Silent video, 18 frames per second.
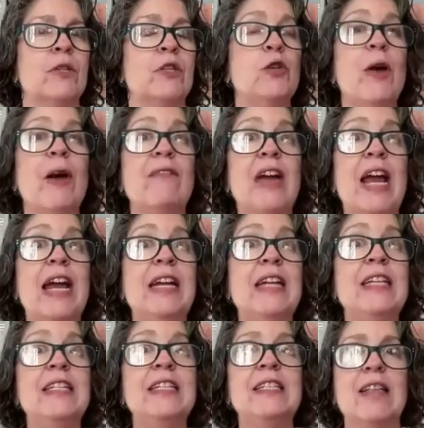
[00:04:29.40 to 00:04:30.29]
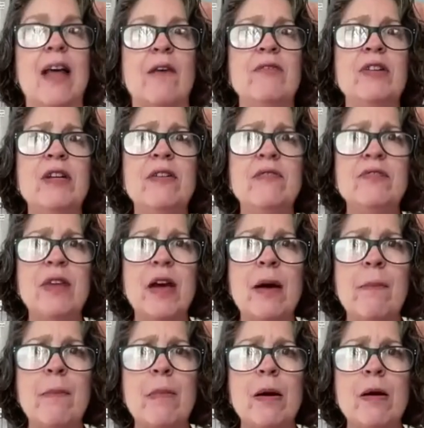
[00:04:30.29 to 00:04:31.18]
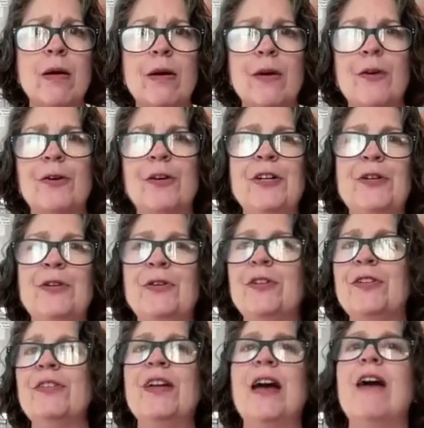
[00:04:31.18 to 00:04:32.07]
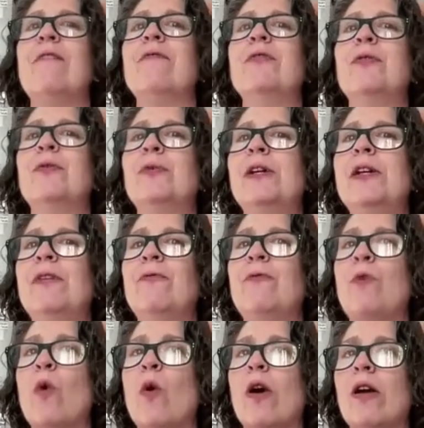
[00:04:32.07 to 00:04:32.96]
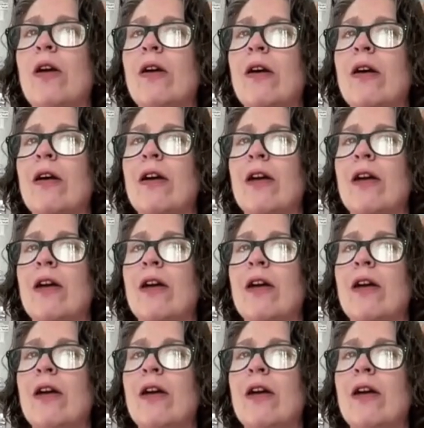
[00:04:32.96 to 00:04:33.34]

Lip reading: Do you have 87 of them, or do you just have 3 or 4?